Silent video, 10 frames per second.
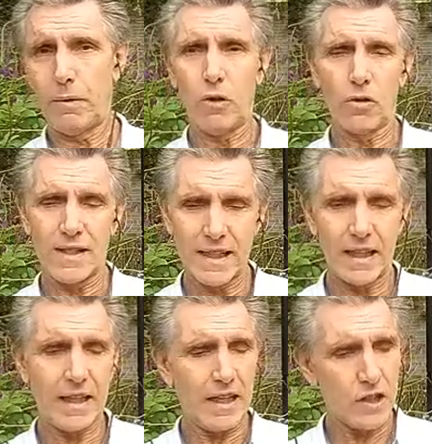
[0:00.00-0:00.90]
it, because
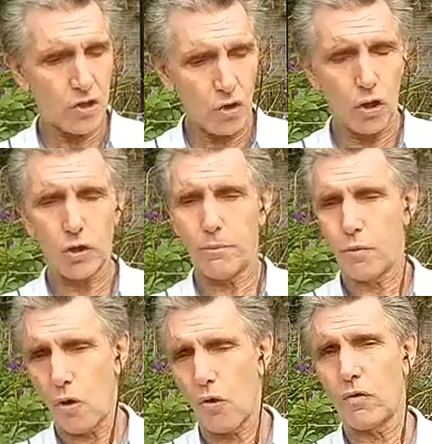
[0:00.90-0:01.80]
cell is not
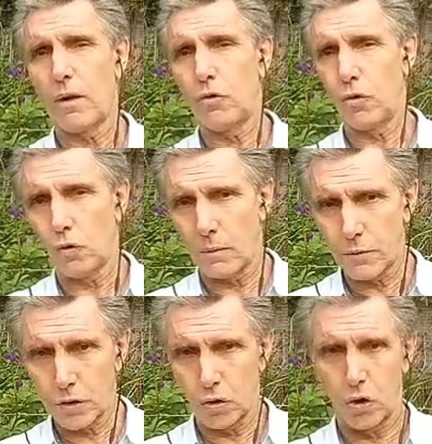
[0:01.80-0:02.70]
programmed to
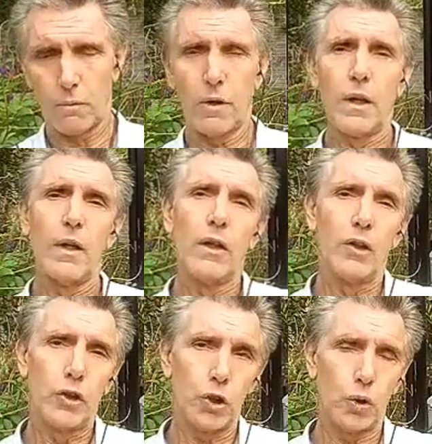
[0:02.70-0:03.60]
absorb
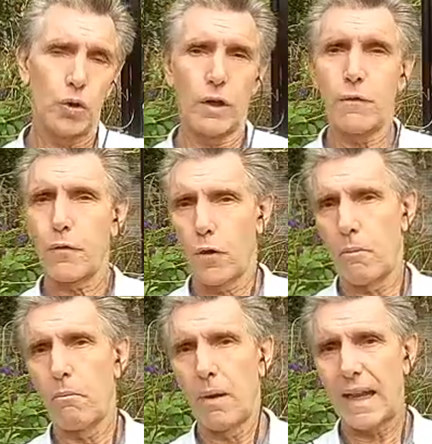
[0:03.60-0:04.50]
sugar
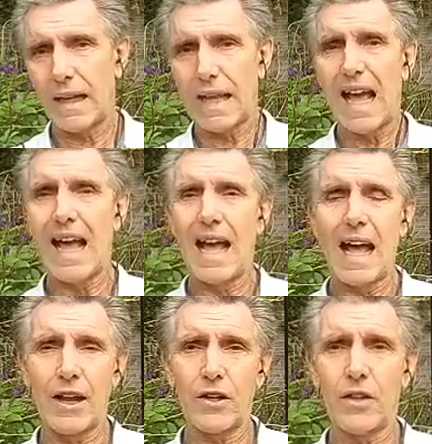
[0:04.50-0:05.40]
from blood
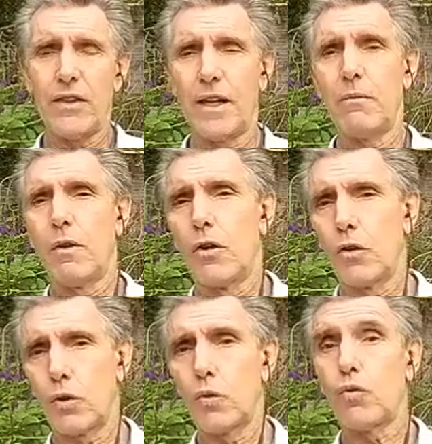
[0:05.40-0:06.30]
other than
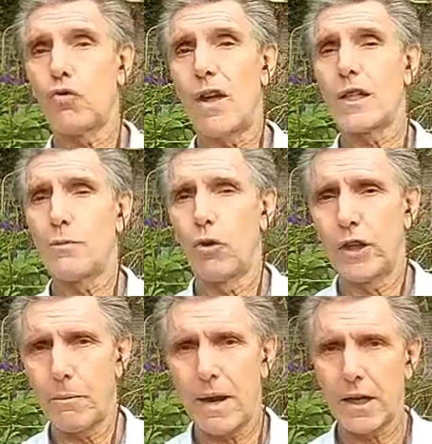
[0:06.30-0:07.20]
through
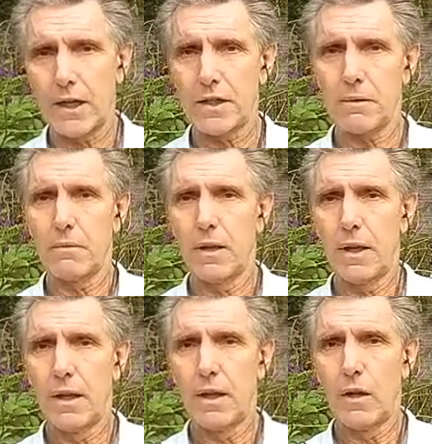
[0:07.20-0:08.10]
transporting mechanism,
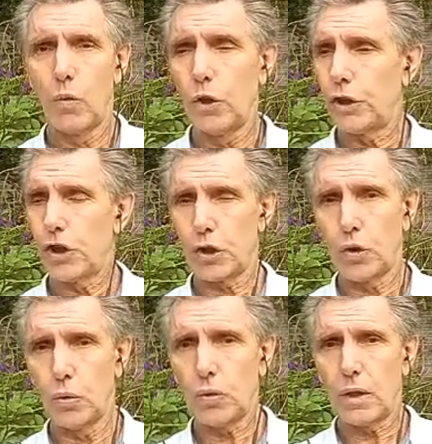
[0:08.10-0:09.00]
which is
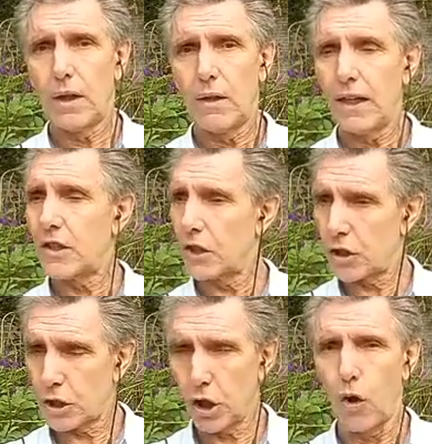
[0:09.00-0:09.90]
GLUT. It's a
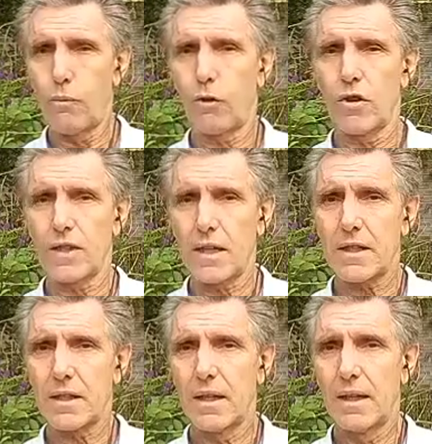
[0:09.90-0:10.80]
slow
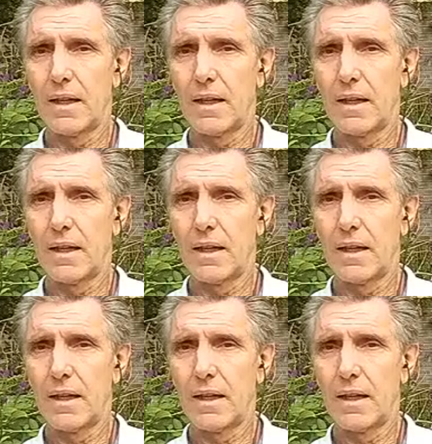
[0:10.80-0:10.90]
process.